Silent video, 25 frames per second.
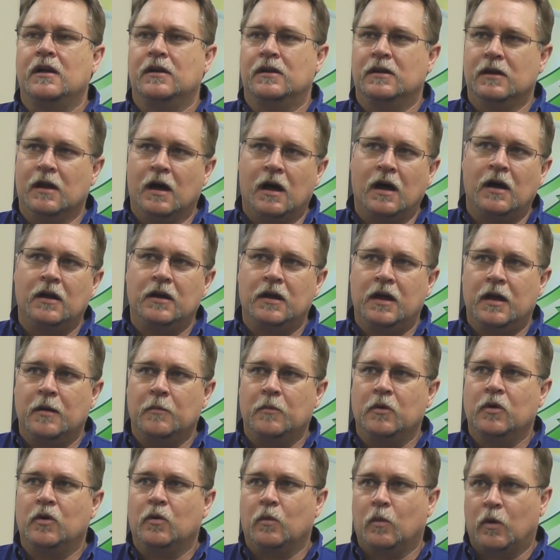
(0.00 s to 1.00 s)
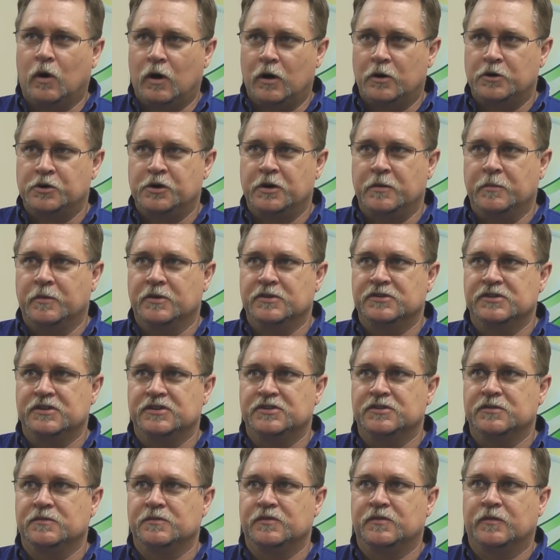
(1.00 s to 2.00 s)
non-chemical water treatment
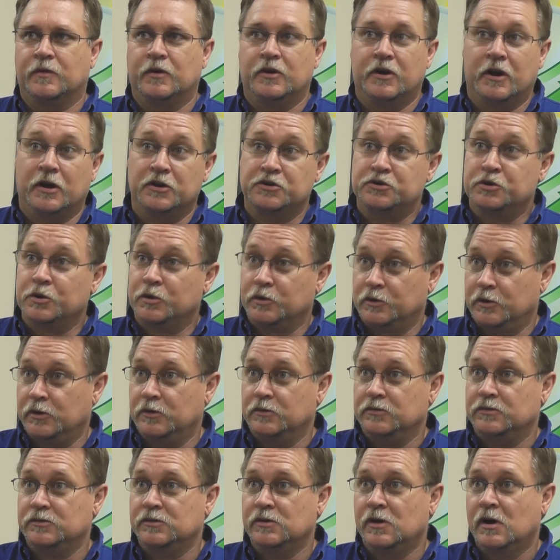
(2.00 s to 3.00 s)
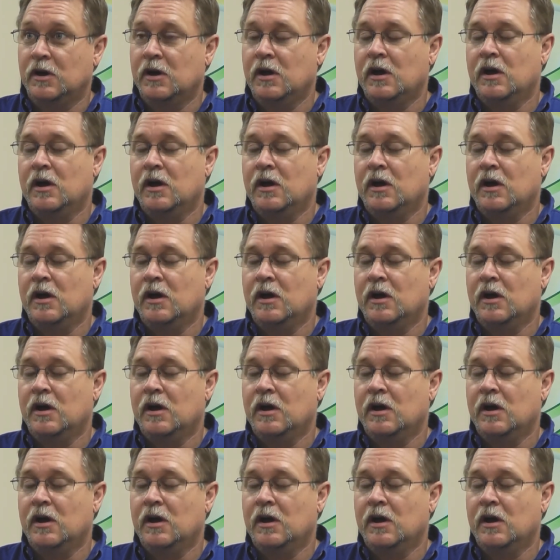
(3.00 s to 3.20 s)
systems for industrial use,